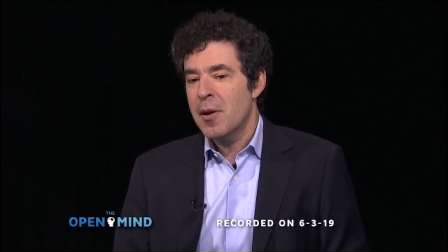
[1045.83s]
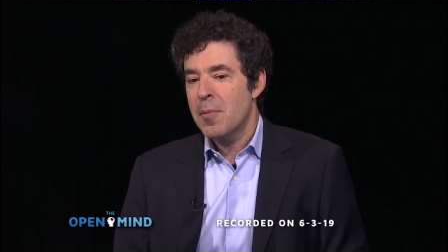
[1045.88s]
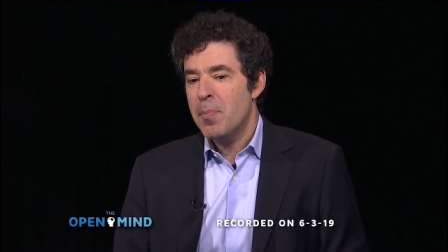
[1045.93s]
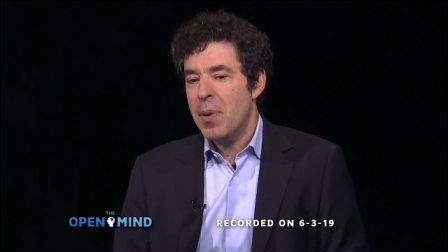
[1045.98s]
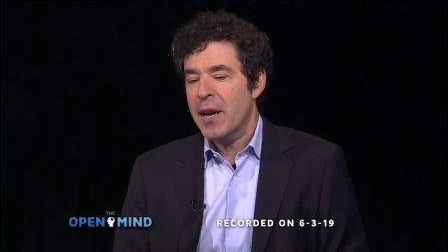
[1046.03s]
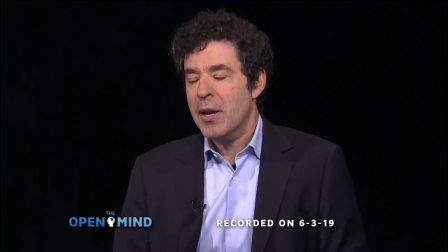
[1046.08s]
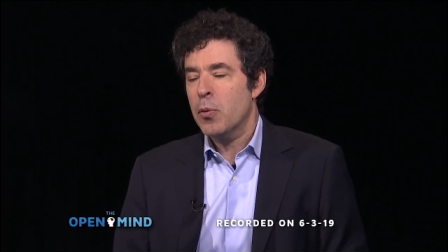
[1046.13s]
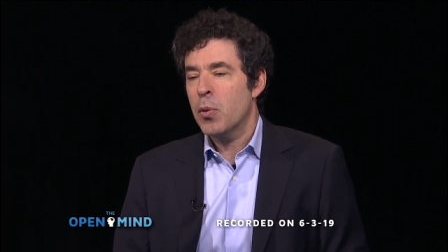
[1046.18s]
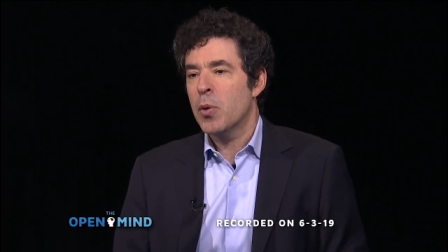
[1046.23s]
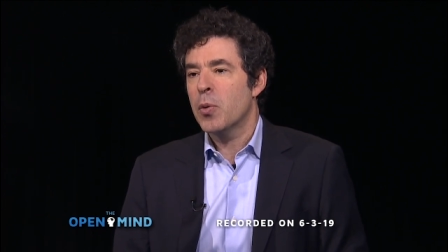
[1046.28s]

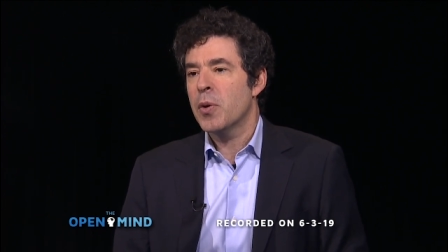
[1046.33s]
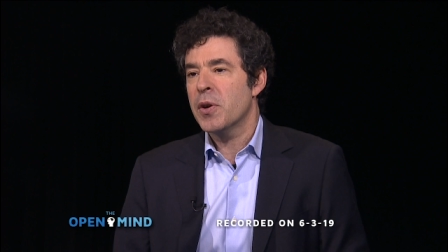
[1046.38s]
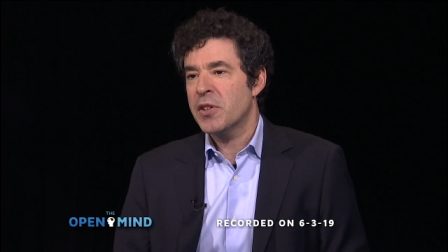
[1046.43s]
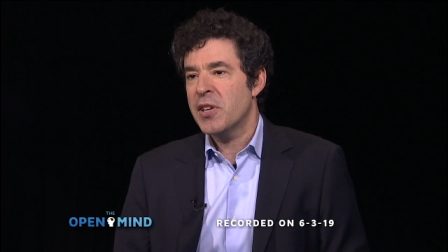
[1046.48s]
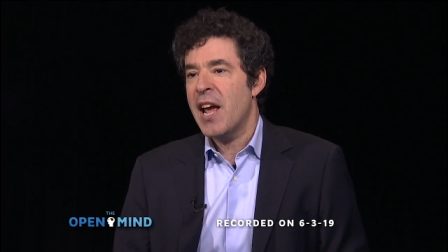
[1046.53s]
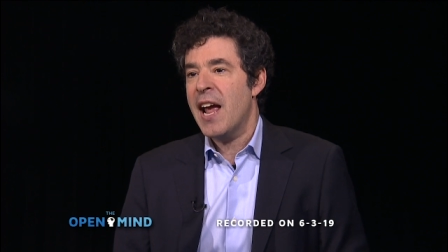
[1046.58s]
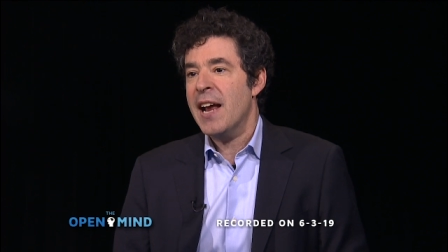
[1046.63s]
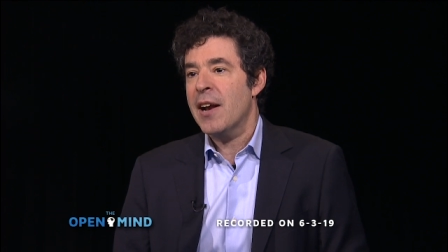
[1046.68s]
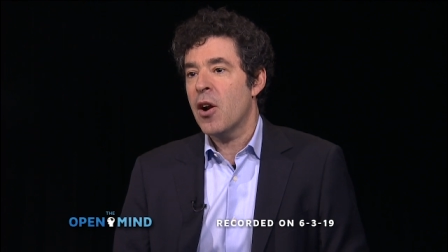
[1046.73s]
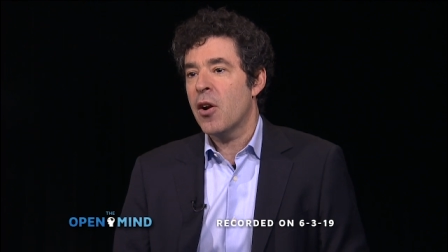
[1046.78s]
but it will
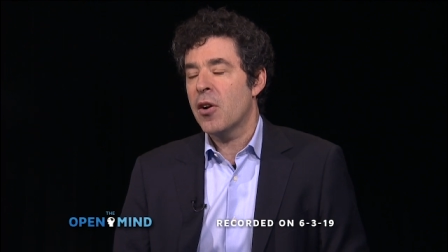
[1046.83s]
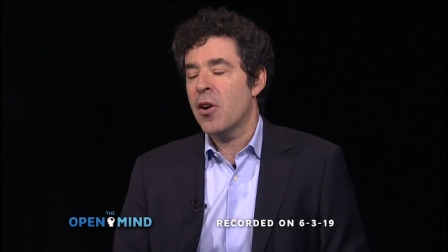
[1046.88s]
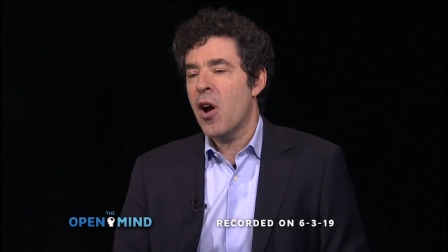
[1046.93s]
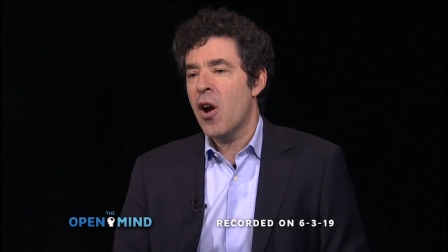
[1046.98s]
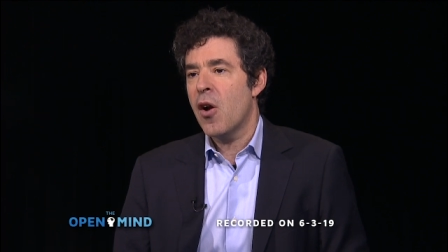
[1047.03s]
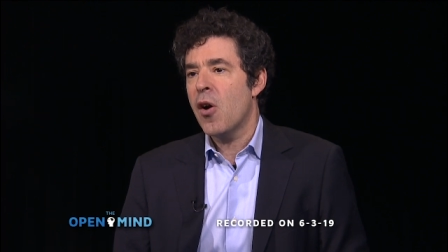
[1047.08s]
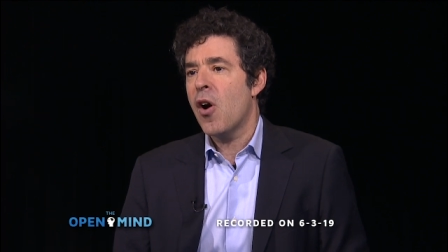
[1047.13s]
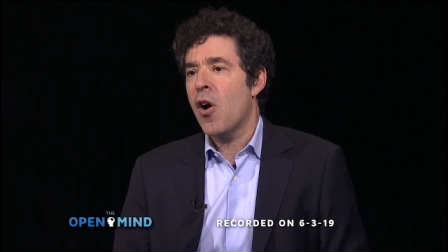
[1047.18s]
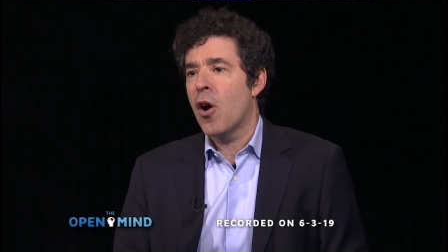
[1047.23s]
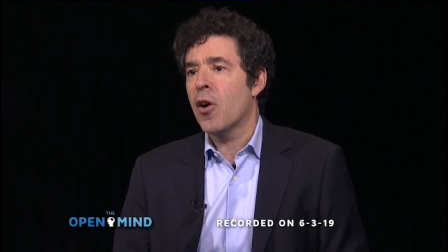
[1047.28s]
retain our
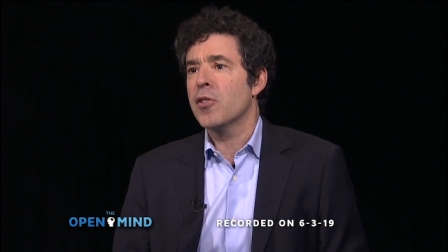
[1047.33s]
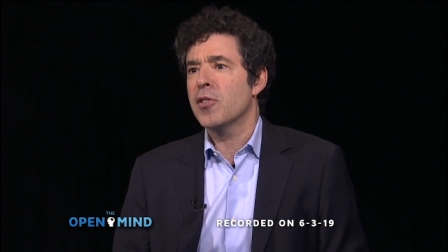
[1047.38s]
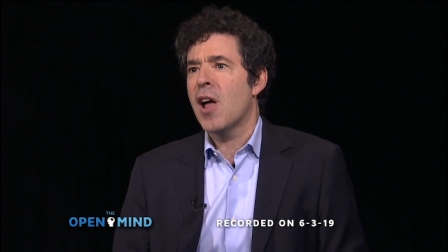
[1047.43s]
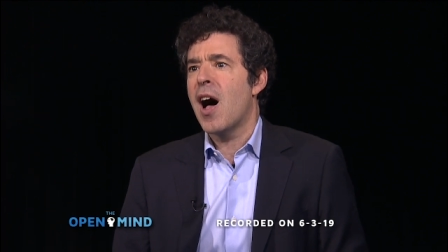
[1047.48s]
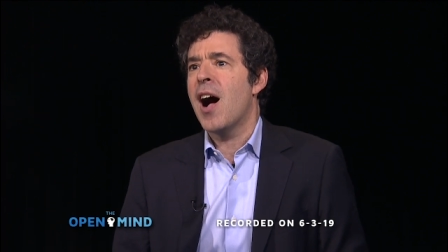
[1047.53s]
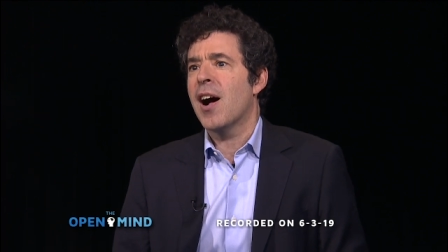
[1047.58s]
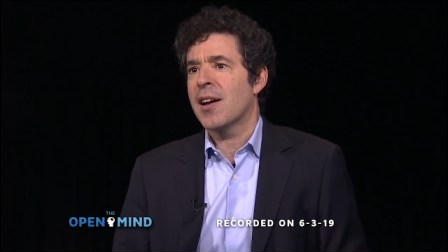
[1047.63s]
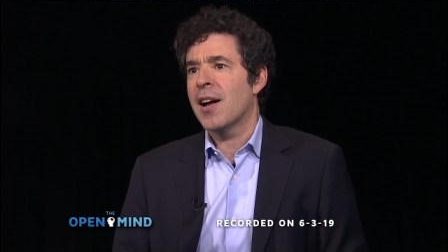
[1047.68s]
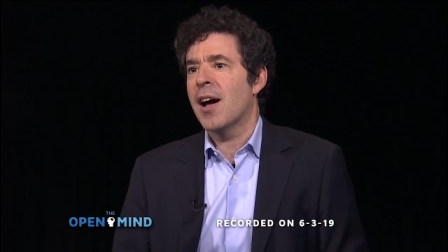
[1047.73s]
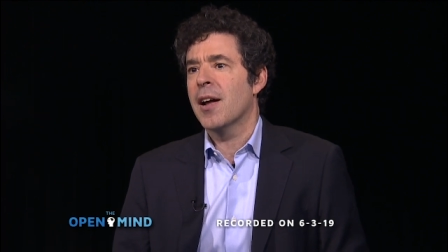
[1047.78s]
our
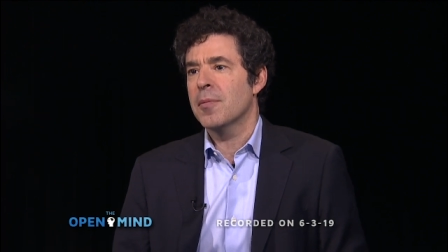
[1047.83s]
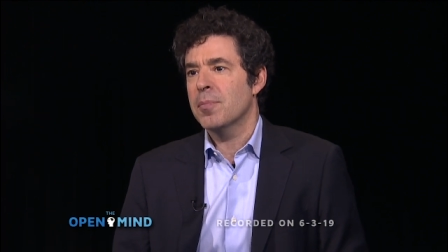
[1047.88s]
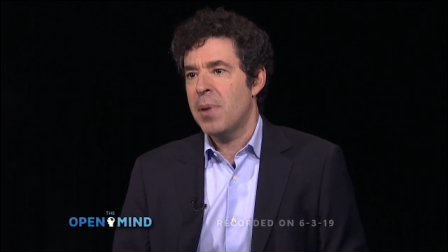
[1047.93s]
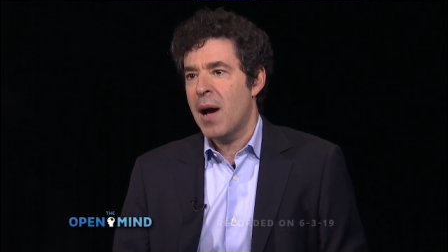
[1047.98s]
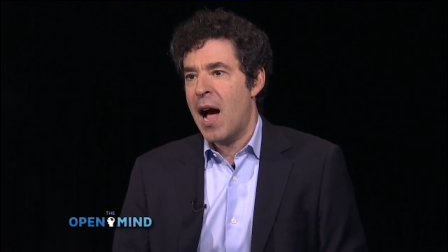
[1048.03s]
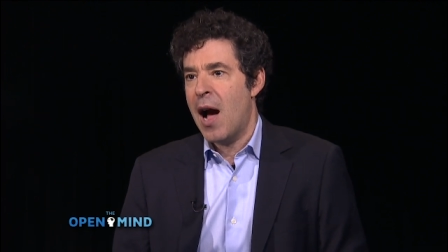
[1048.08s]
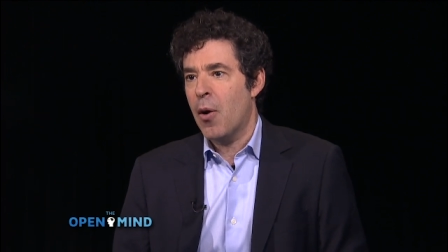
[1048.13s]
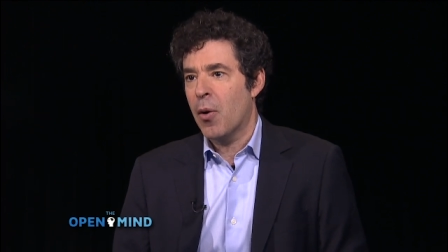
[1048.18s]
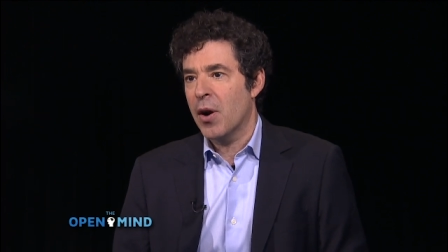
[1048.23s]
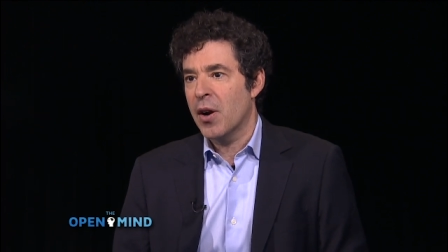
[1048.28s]
lock on
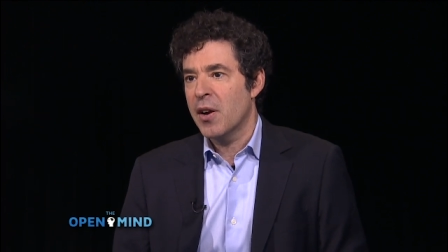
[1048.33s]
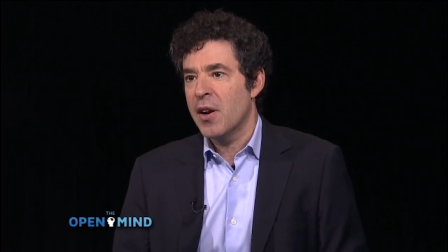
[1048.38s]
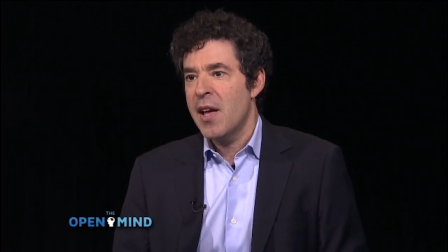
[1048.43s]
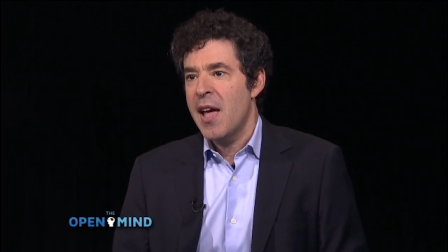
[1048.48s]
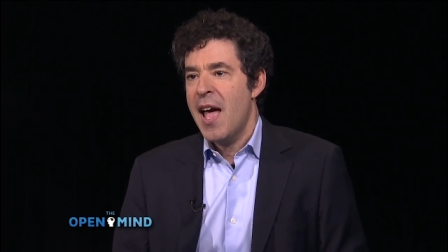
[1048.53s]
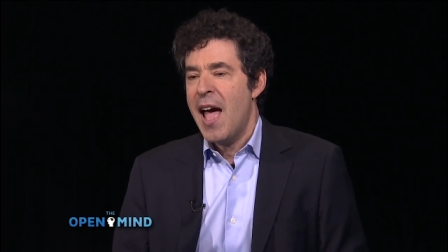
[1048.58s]
power,